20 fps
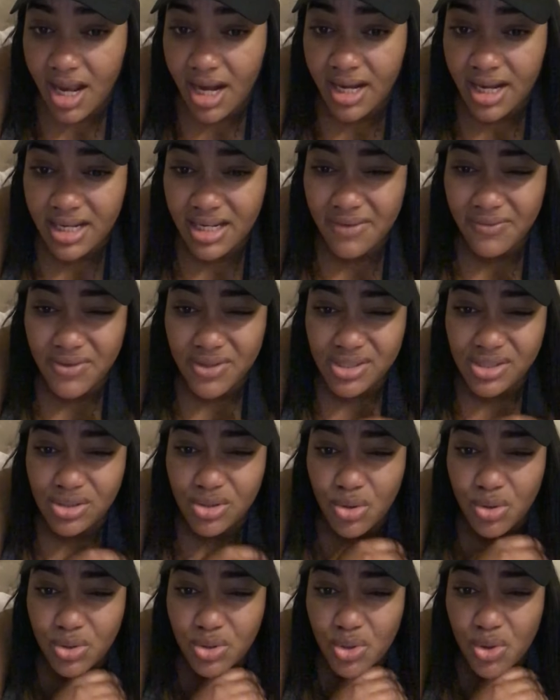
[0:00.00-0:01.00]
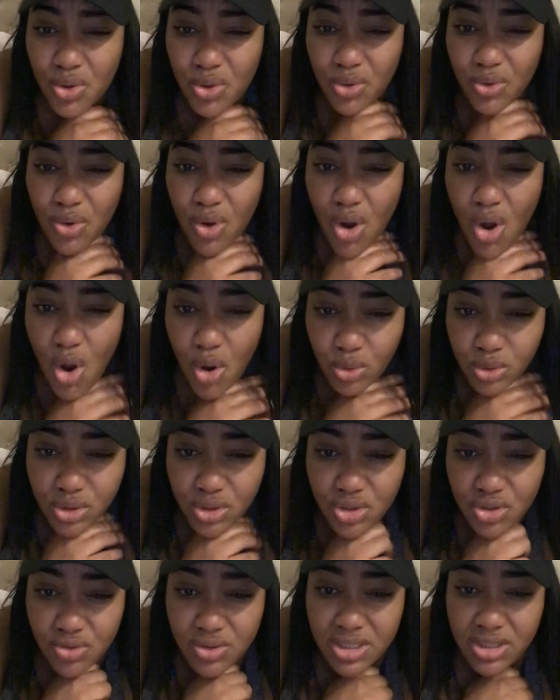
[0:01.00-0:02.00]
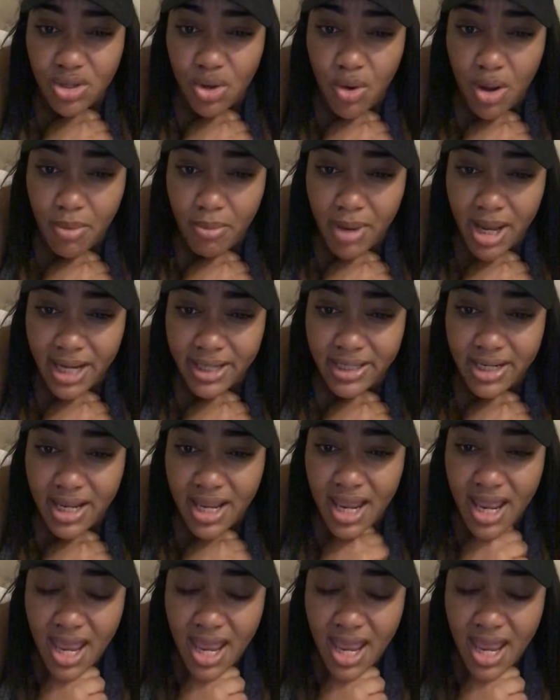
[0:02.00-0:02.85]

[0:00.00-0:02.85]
a lot of us don't know how to treat our man.